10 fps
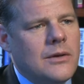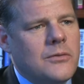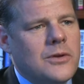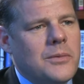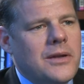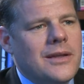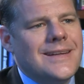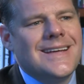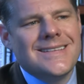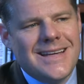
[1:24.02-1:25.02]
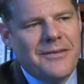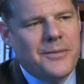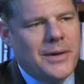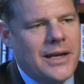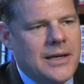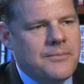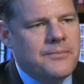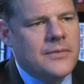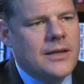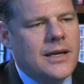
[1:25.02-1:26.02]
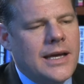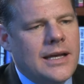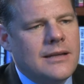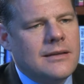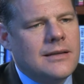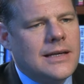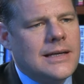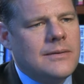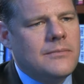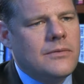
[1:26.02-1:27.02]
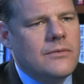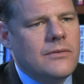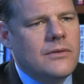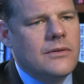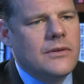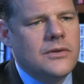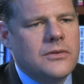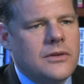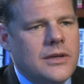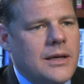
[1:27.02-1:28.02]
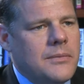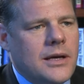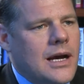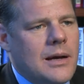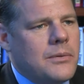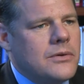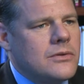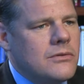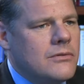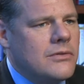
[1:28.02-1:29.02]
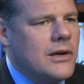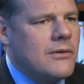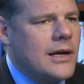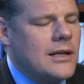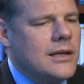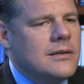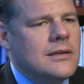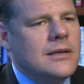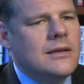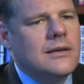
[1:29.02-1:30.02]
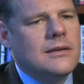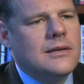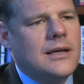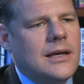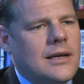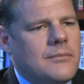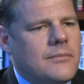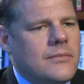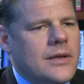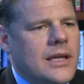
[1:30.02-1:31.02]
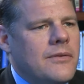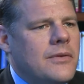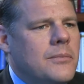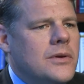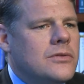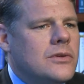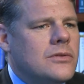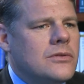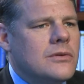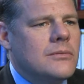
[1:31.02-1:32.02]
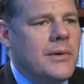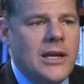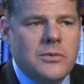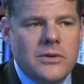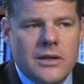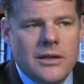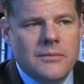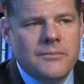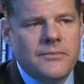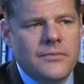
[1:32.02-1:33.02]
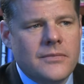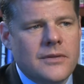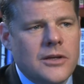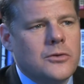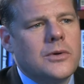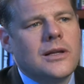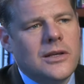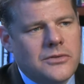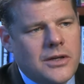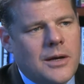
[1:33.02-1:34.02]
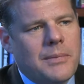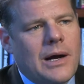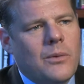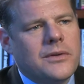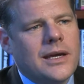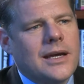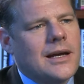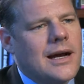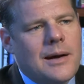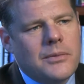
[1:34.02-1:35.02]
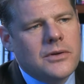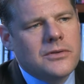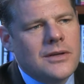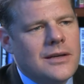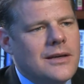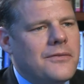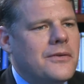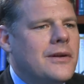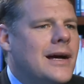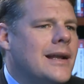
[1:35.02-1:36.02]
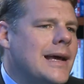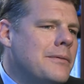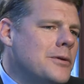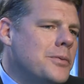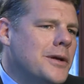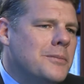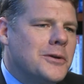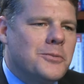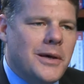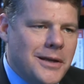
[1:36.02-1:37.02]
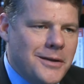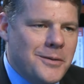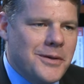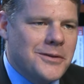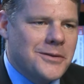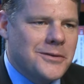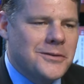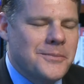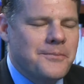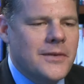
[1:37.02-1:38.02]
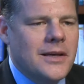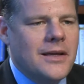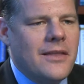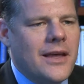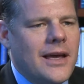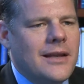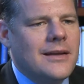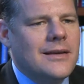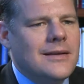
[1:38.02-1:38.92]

somebody that does have the money, and this can be accomplished very readily if the business management team is realistic about what they can accomplish. If they're not able to put in much money into the business, then